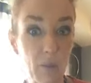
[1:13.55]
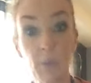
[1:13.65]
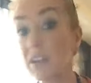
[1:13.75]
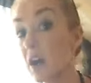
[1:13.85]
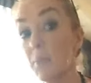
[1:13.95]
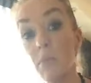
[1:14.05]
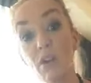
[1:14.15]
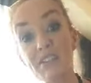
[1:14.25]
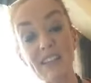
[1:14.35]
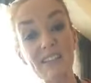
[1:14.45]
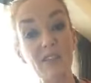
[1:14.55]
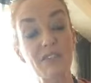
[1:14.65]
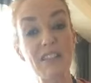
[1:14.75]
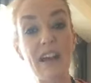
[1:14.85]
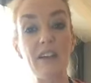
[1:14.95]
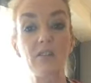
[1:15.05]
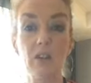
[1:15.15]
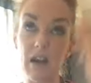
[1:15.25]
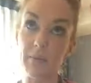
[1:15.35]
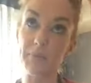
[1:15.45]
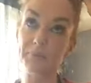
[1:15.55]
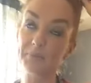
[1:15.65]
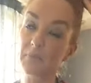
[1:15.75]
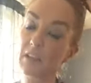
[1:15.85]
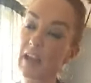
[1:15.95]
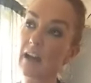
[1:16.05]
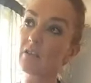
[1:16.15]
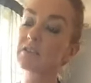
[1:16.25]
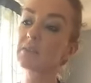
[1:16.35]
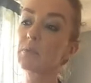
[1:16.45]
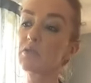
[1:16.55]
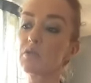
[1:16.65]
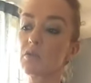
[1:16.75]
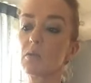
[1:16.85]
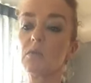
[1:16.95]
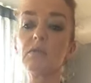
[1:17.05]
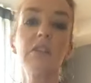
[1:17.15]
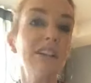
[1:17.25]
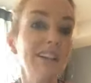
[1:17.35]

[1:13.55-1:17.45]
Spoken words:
when we immerse ourselves in our spiritual